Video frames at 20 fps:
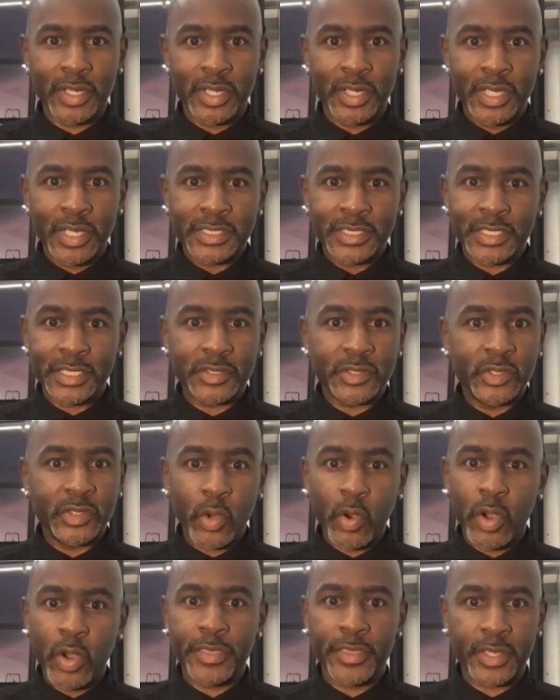Since
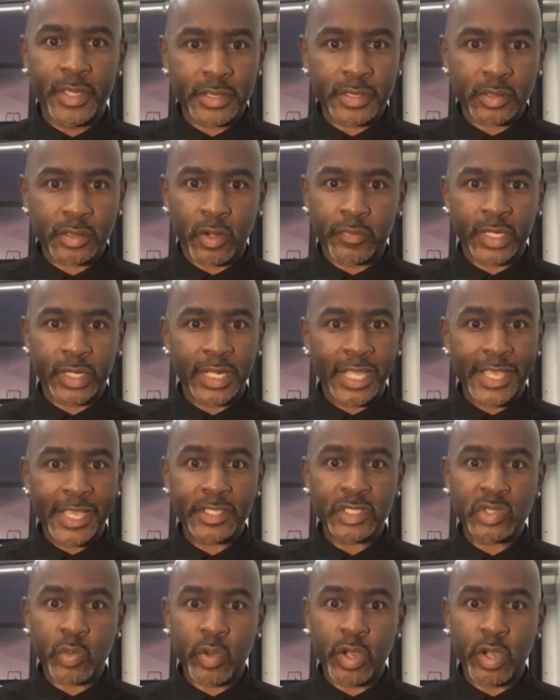doing this over the last
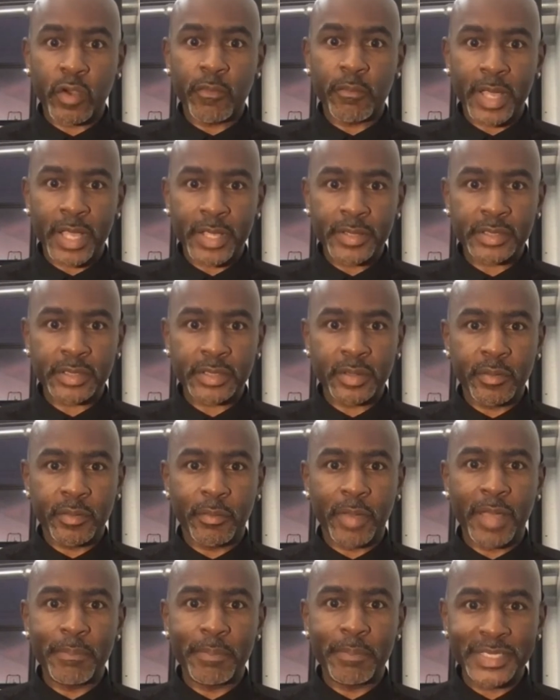12 months, my
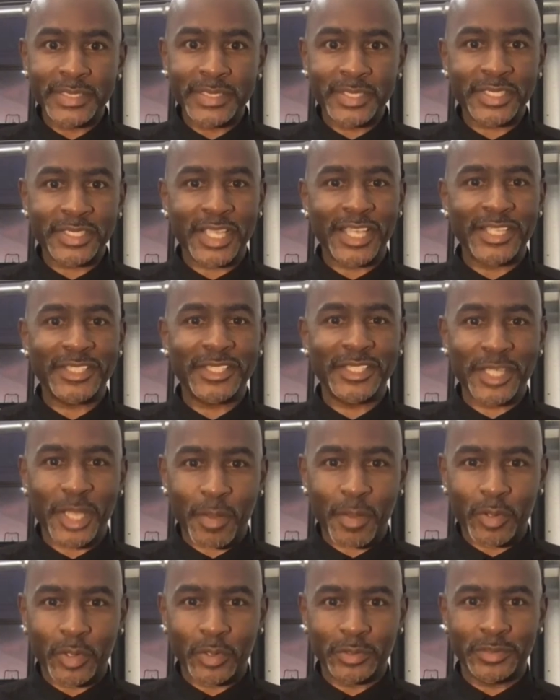business has doubled.